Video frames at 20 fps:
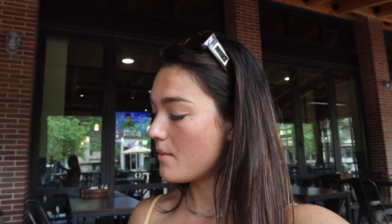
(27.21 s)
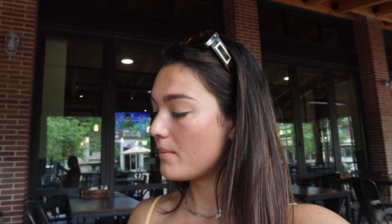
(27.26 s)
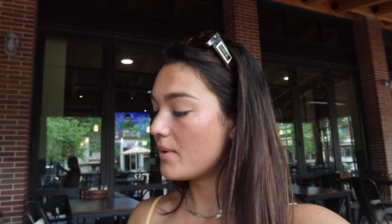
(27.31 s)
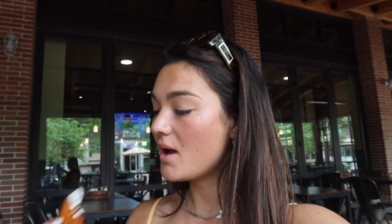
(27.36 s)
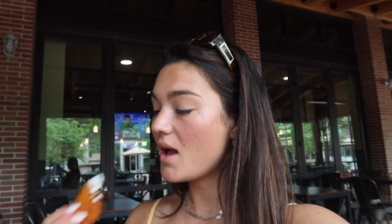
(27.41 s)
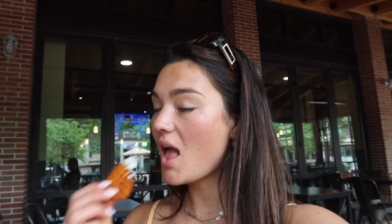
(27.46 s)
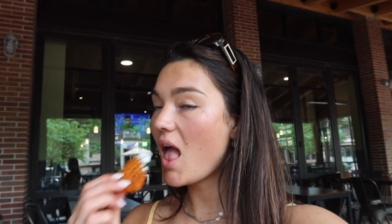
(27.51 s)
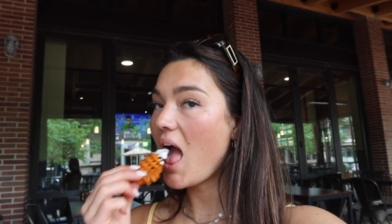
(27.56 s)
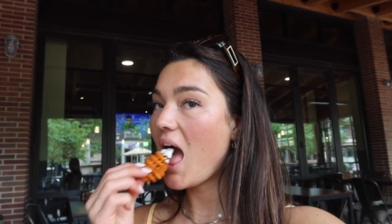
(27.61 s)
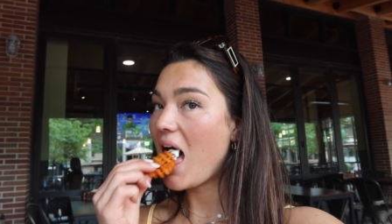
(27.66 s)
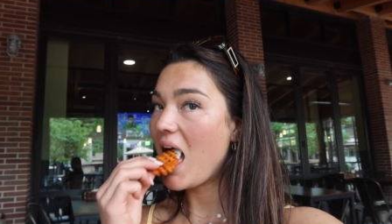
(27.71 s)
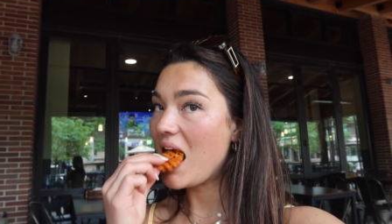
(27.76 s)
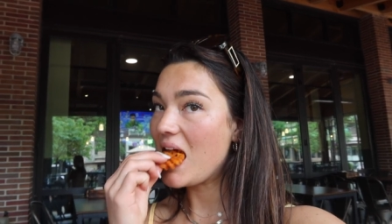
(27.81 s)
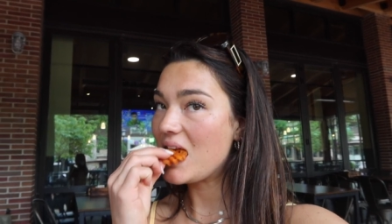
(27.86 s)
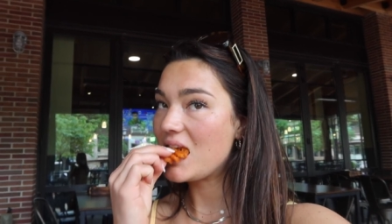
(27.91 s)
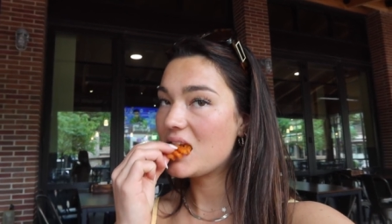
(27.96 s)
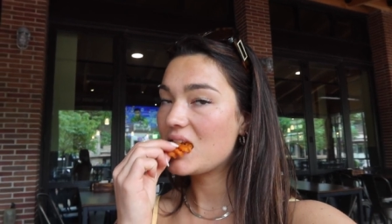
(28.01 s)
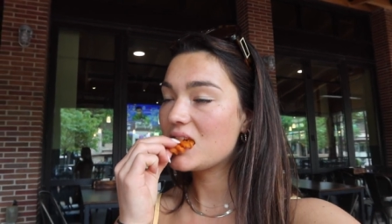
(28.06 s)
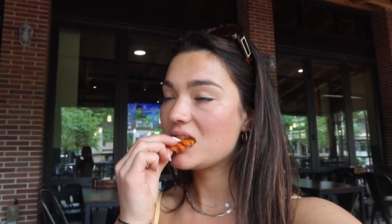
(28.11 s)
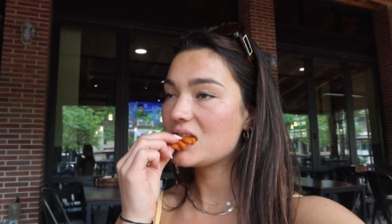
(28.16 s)
But,
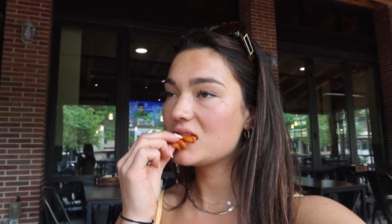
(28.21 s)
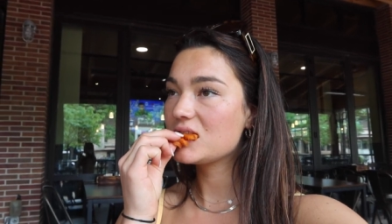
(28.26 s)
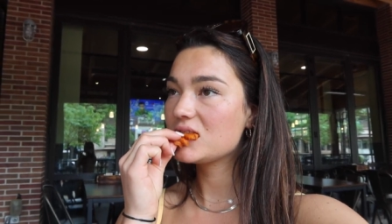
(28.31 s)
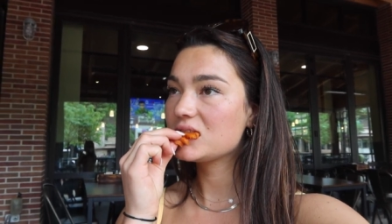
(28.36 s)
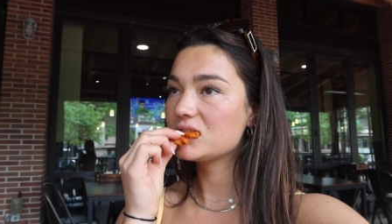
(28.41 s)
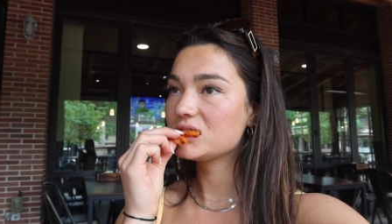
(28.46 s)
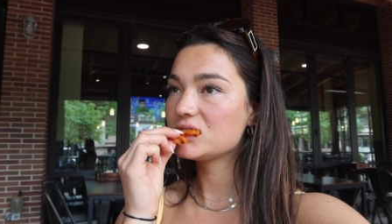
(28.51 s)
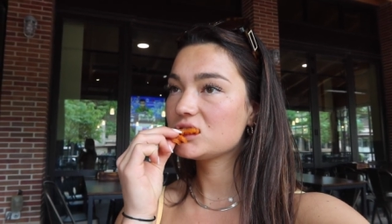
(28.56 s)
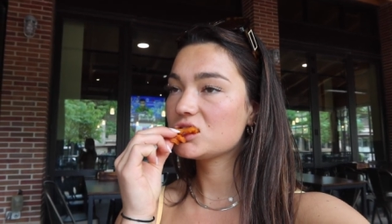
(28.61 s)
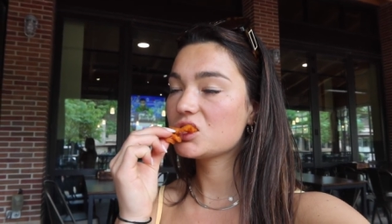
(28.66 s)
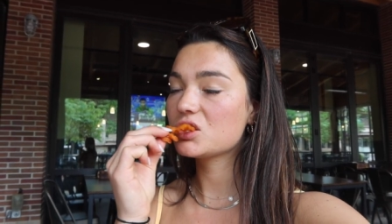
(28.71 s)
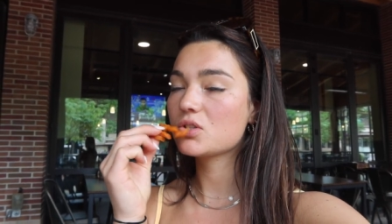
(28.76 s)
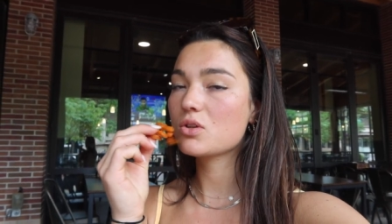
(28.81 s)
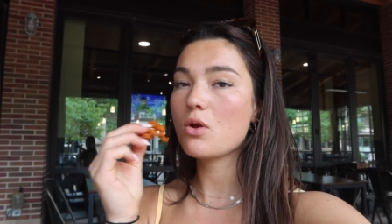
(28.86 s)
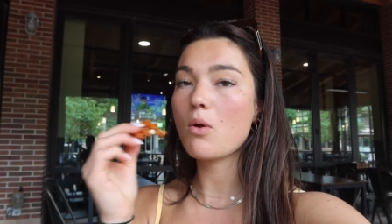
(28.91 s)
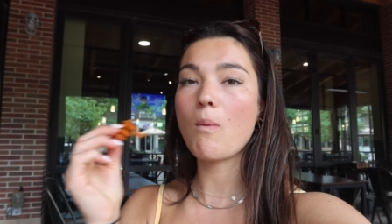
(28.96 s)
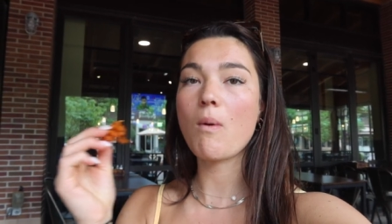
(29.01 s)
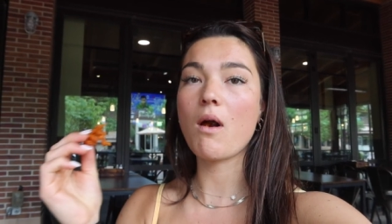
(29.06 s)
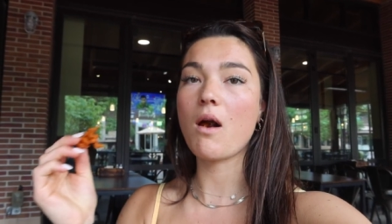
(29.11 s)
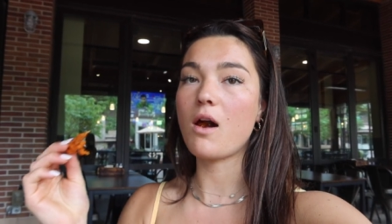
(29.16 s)

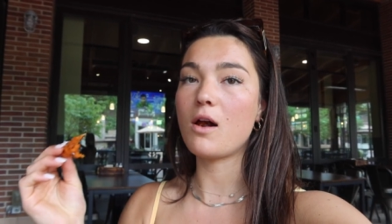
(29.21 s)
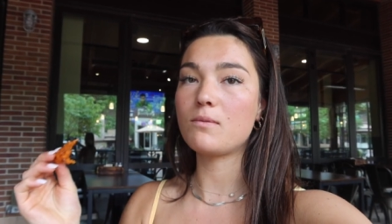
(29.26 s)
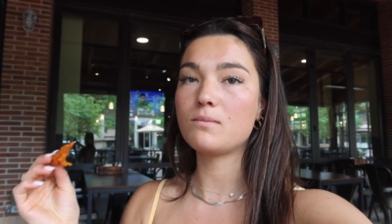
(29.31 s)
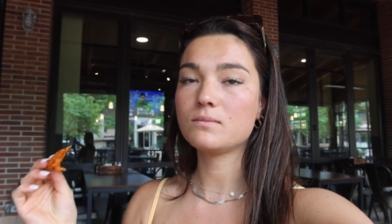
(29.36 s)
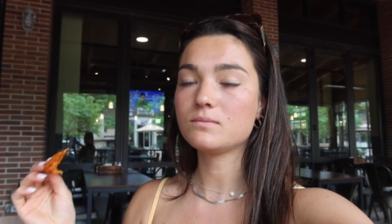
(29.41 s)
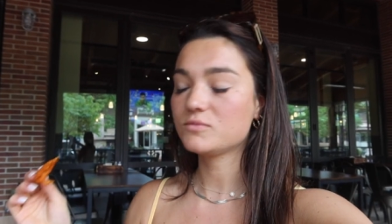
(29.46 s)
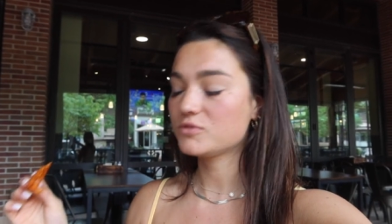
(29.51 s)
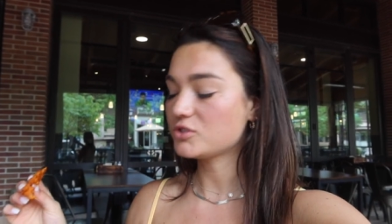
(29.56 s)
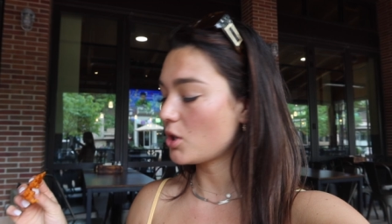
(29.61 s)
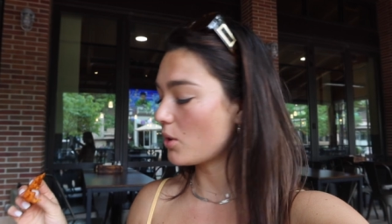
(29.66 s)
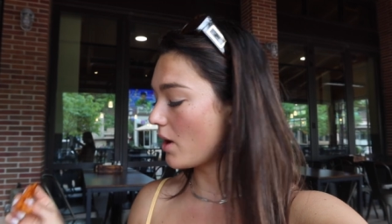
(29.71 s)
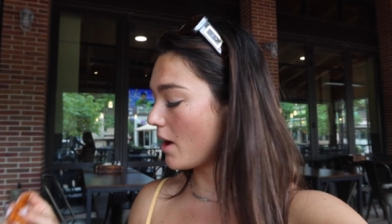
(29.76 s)
oh my god, so